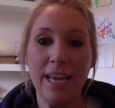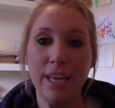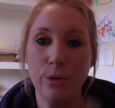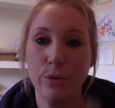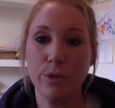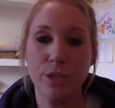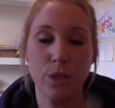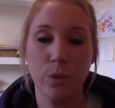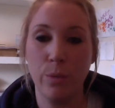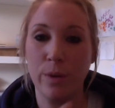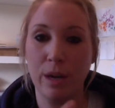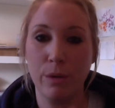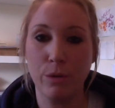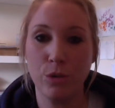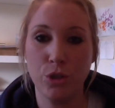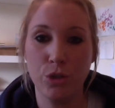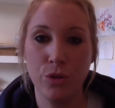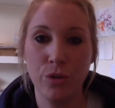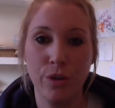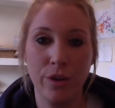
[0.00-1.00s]
used to, when I
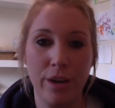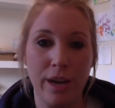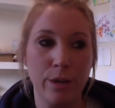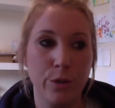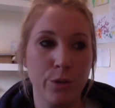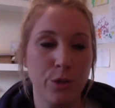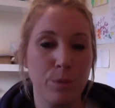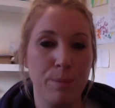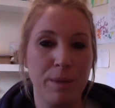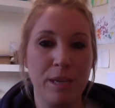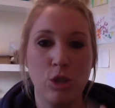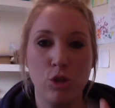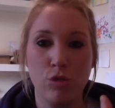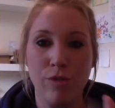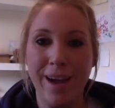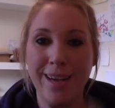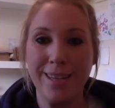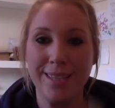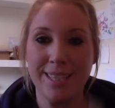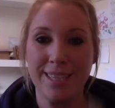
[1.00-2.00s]
was younger, I used to be
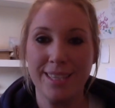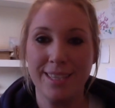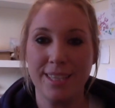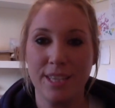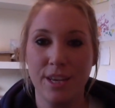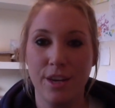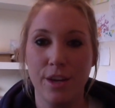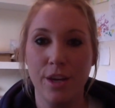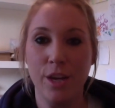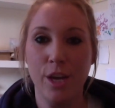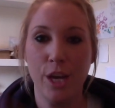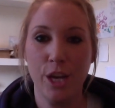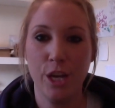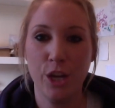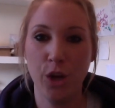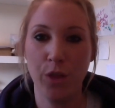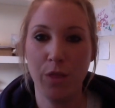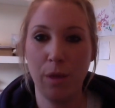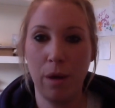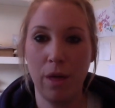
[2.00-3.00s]
attracted to,
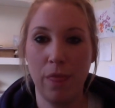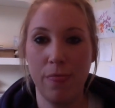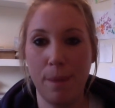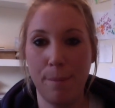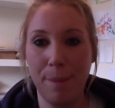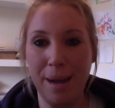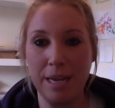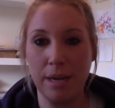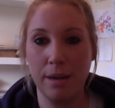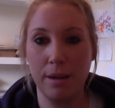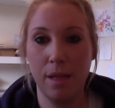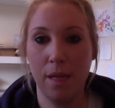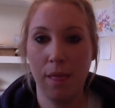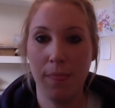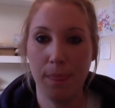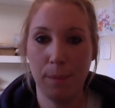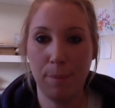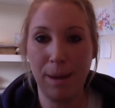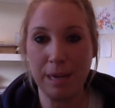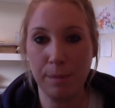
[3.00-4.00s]
the
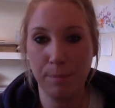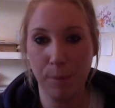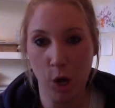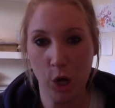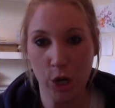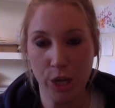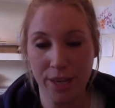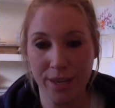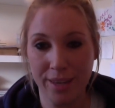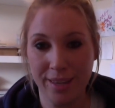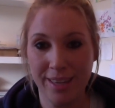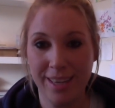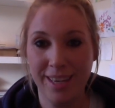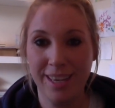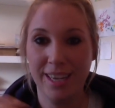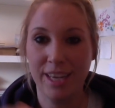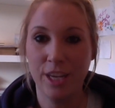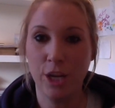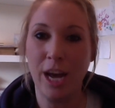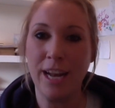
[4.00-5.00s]
bad boy,
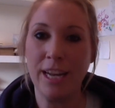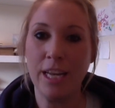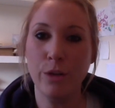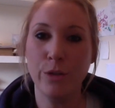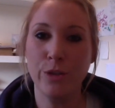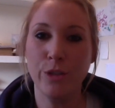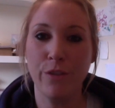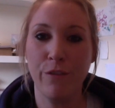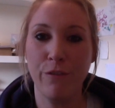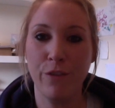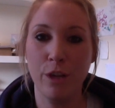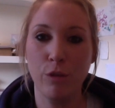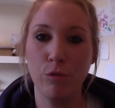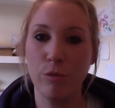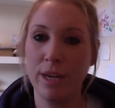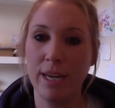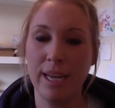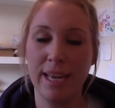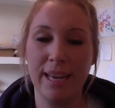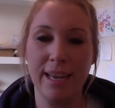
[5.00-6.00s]
and I used to feel
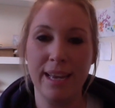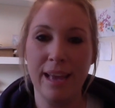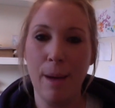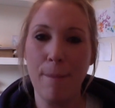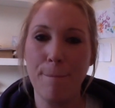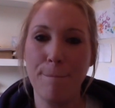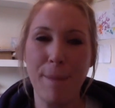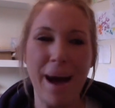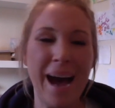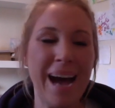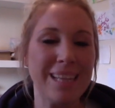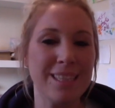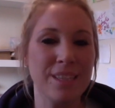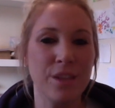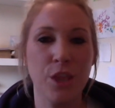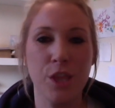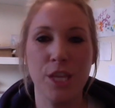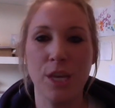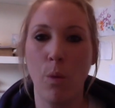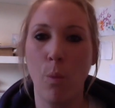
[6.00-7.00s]
really bad
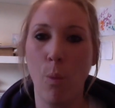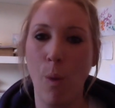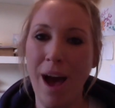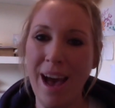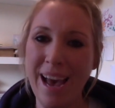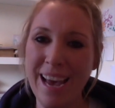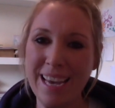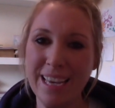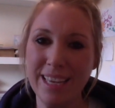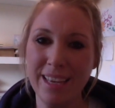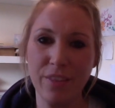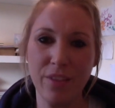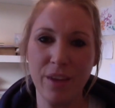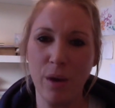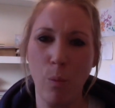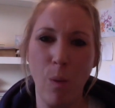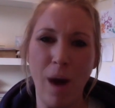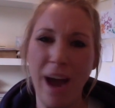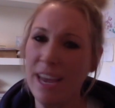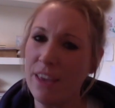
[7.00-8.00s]
and think, why are they
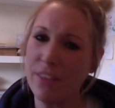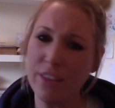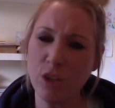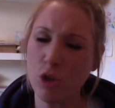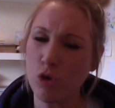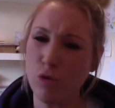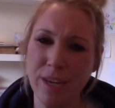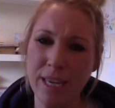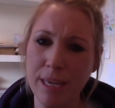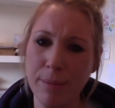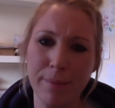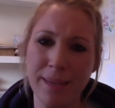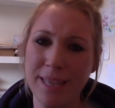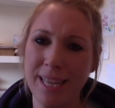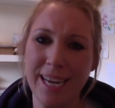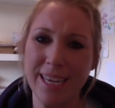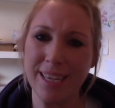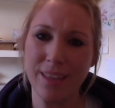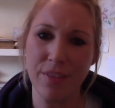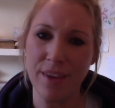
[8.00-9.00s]
treating me
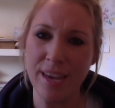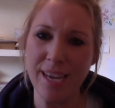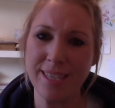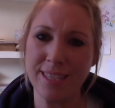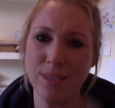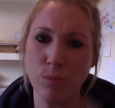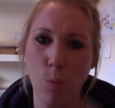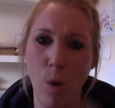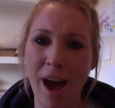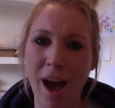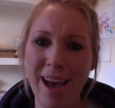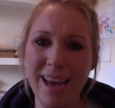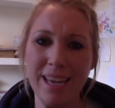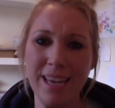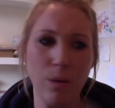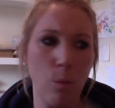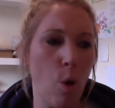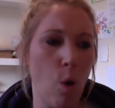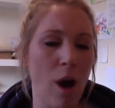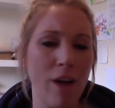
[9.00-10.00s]
like this?
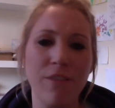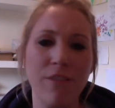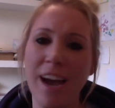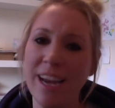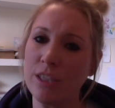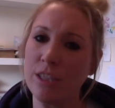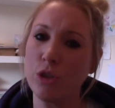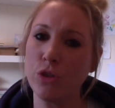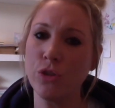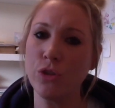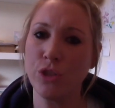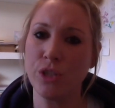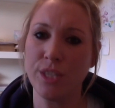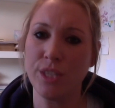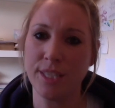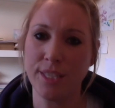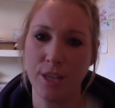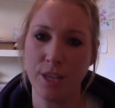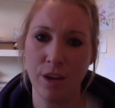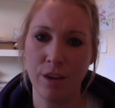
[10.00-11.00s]
Why? What have I done to
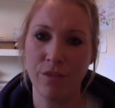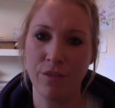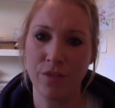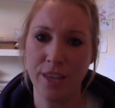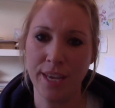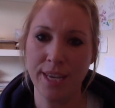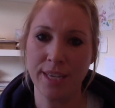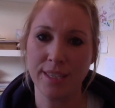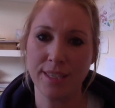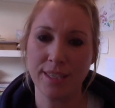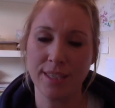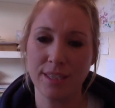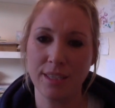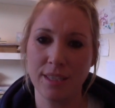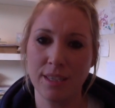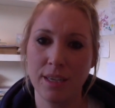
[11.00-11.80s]
deserve this?